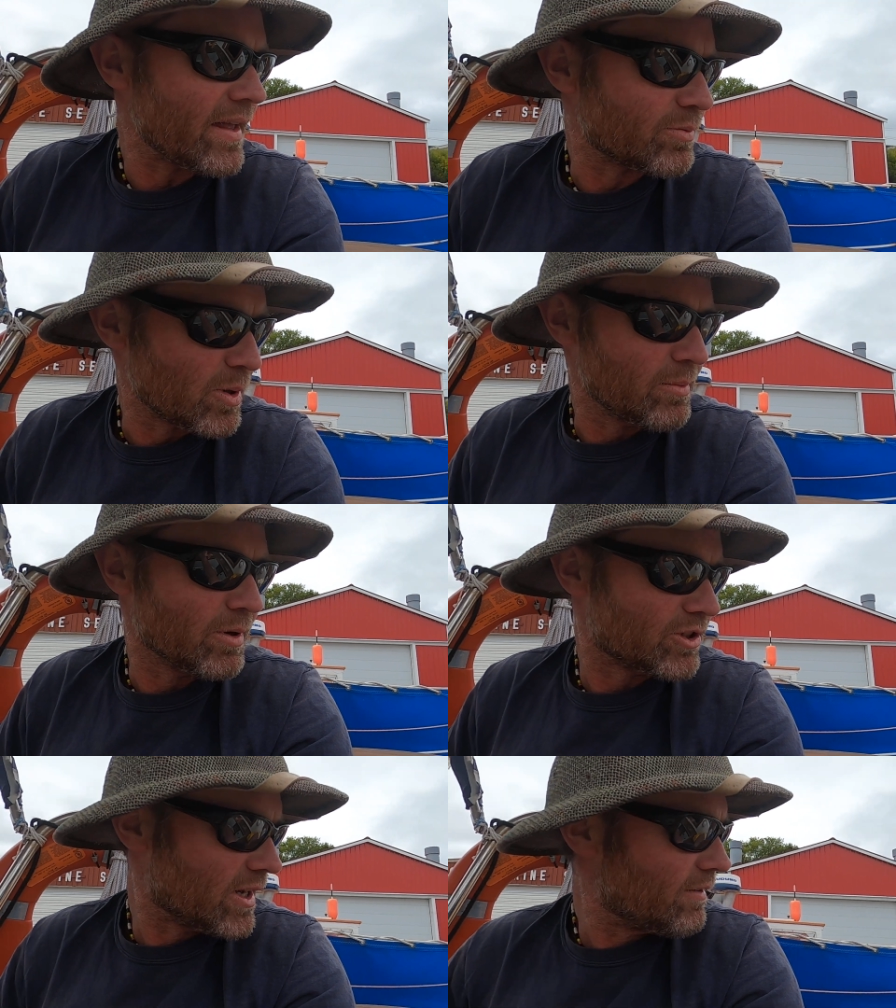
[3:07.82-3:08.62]
that's pretty
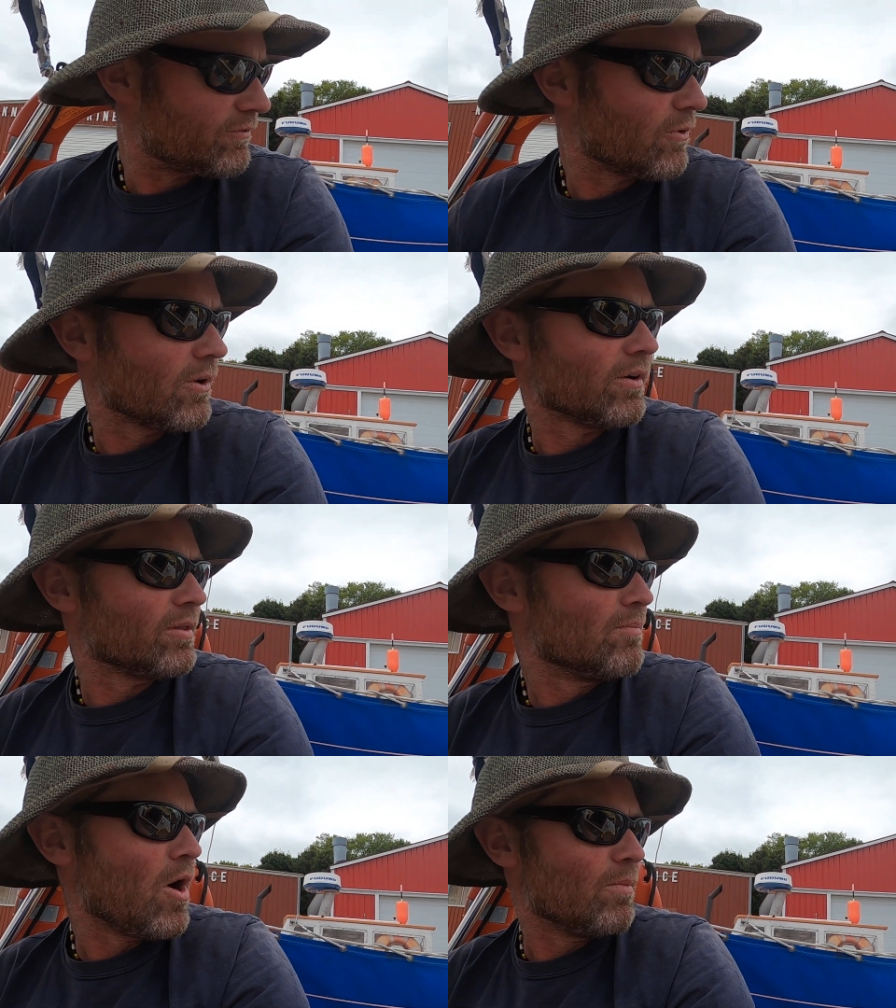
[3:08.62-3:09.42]
much it for
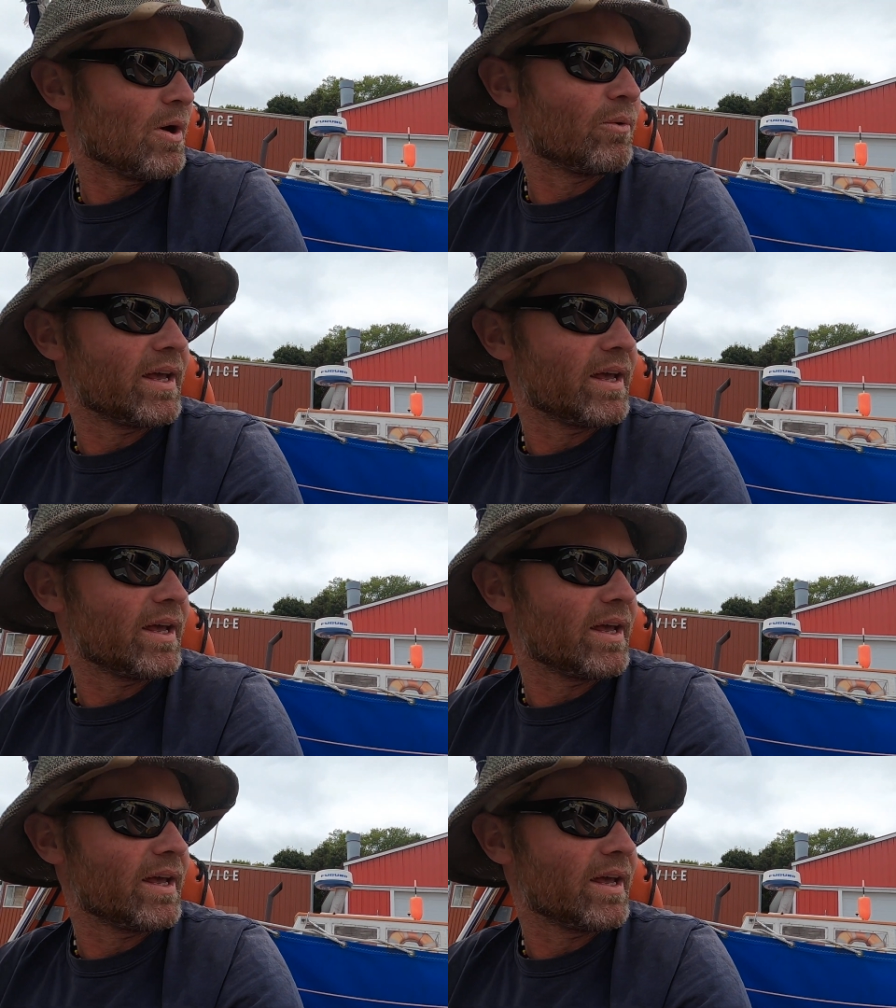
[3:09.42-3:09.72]
the moment.